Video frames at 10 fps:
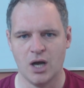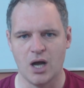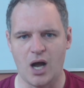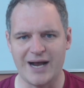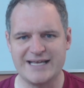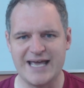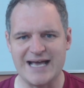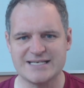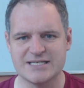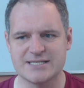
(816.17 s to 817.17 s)
I
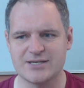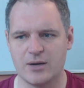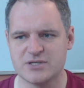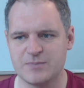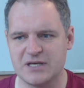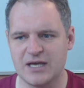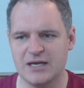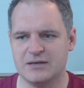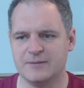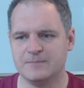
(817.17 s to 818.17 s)
guess it's time to
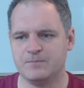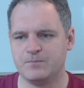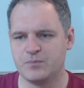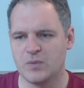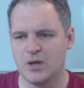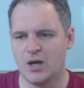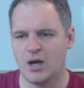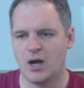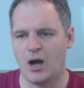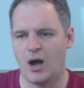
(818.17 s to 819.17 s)
begin.
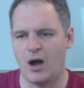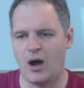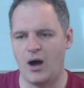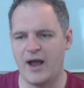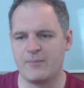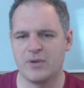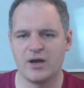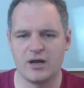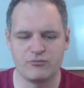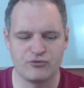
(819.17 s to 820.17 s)
I'm
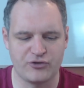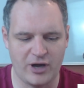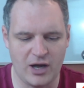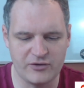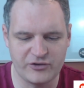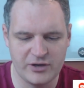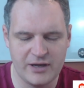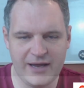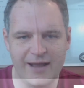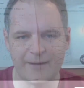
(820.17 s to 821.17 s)
going to start here.